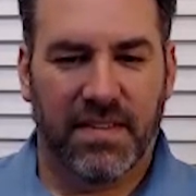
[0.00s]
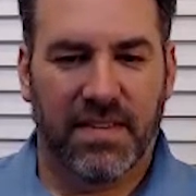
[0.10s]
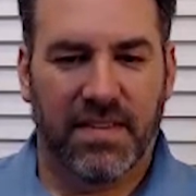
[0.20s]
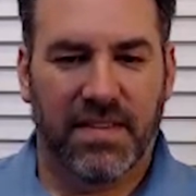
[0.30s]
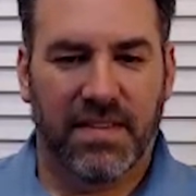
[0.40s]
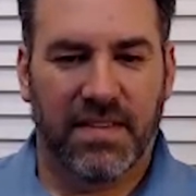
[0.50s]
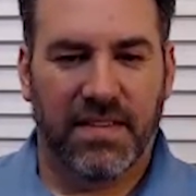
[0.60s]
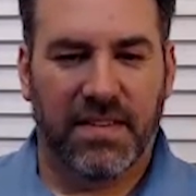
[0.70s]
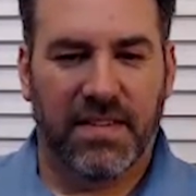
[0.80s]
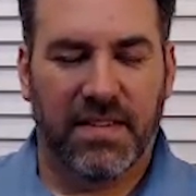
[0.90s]

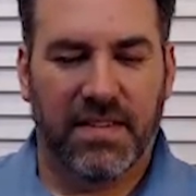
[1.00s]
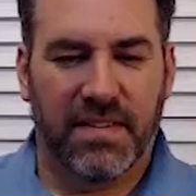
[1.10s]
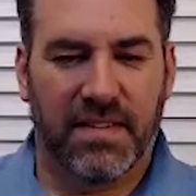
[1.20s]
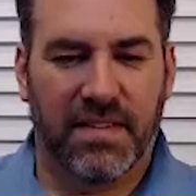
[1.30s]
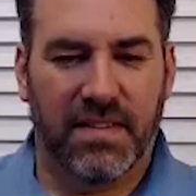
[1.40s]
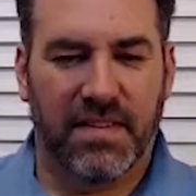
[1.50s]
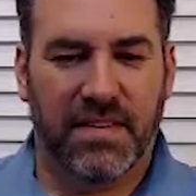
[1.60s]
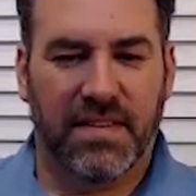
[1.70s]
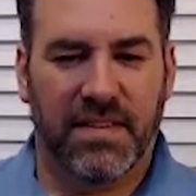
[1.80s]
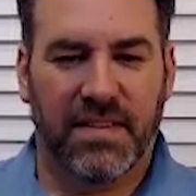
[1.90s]

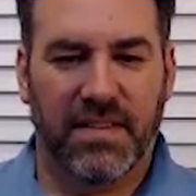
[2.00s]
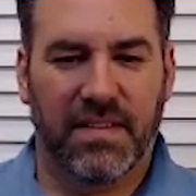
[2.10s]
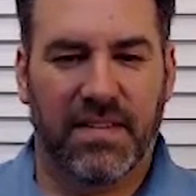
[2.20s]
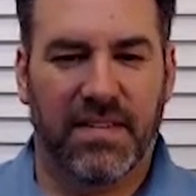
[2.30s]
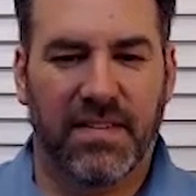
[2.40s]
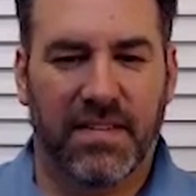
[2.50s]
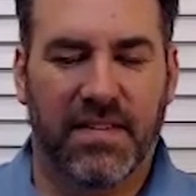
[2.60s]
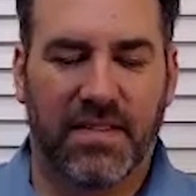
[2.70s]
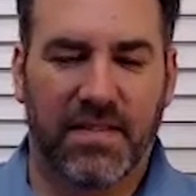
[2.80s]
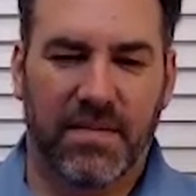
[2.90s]

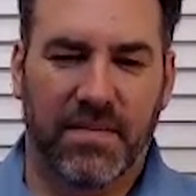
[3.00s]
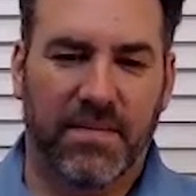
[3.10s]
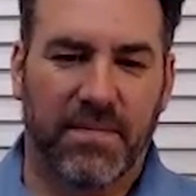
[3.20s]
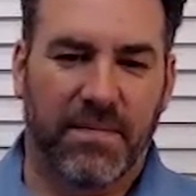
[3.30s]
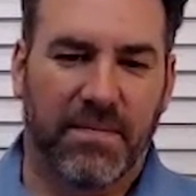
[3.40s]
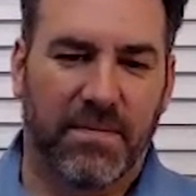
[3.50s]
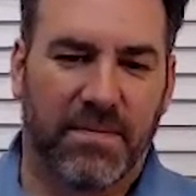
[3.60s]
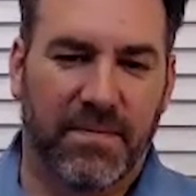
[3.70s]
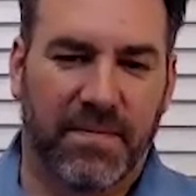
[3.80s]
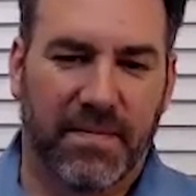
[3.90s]

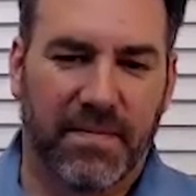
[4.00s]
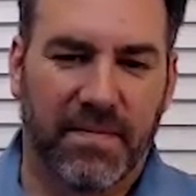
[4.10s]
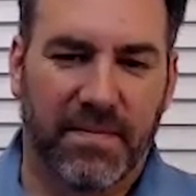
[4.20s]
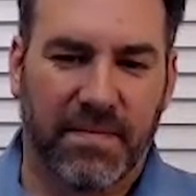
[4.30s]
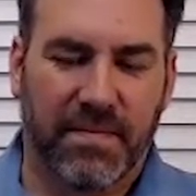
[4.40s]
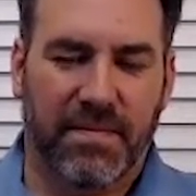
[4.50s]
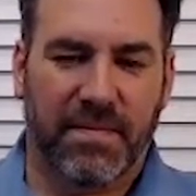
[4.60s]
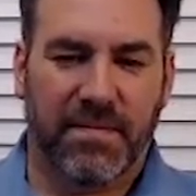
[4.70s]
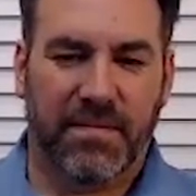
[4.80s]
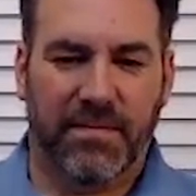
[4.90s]

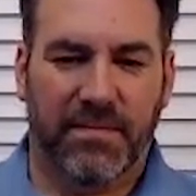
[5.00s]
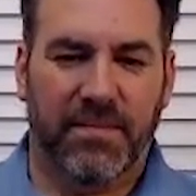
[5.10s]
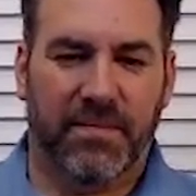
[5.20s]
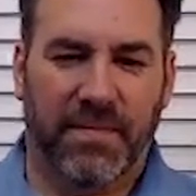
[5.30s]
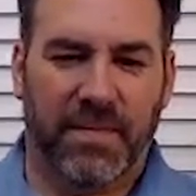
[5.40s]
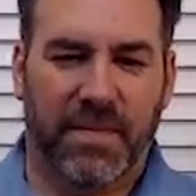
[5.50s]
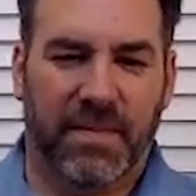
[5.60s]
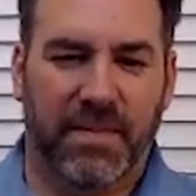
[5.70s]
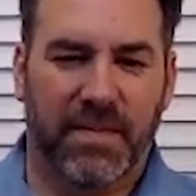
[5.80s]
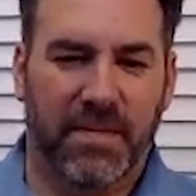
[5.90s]

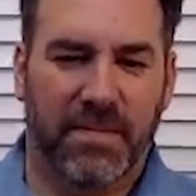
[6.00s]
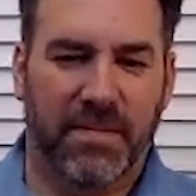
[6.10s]
[no speech]